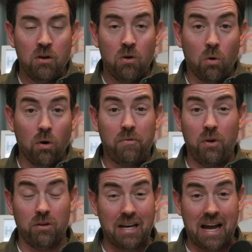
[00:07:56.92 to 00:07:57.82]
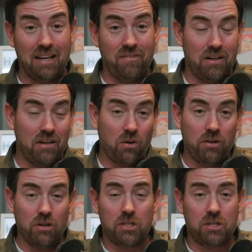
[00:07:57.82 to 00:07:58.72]
or if you're not even, or
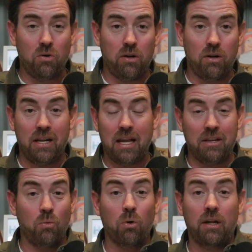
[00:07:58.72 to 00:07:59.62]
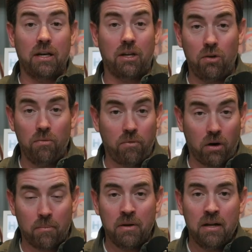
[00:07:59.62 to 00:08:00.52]
you're just going in and you work in a cube
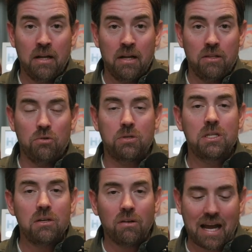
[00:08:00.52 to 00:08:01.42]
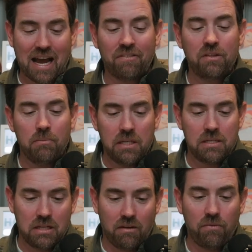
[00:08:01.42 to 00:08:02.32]
farm, you still have to be
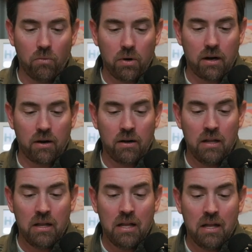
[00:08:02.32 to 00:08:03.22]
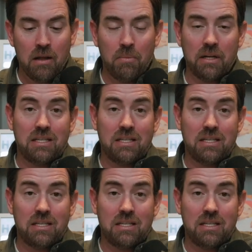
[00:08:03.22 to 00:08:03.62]
self-aware. But